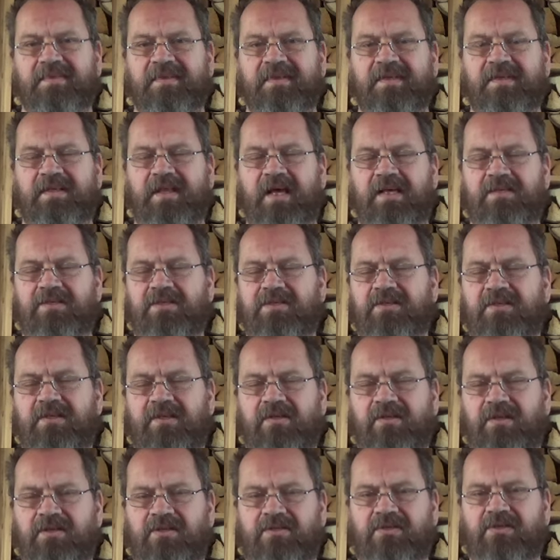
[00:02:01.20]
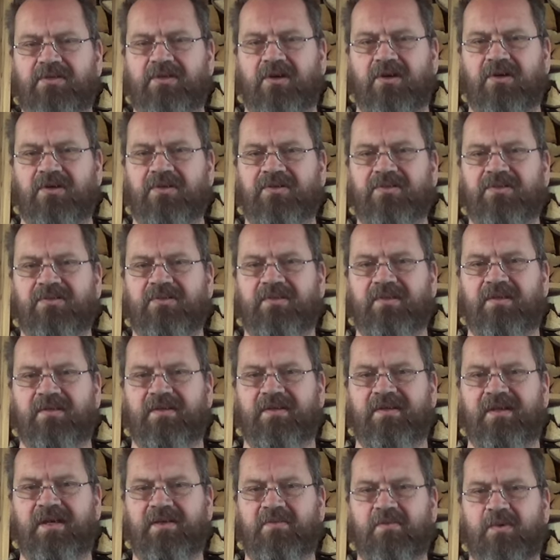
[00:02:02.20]
And that's the
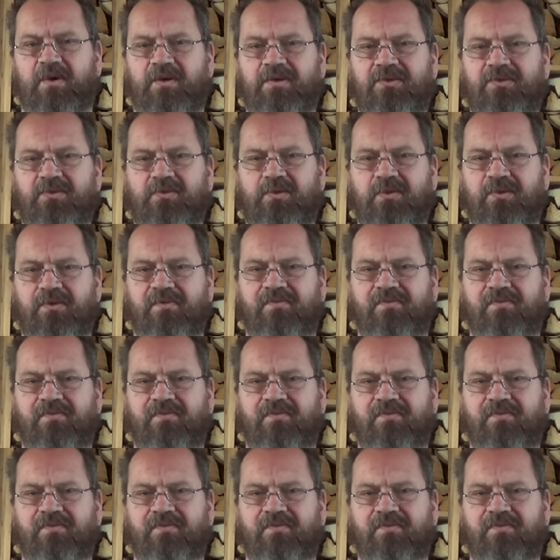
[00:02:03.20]
disaster they want to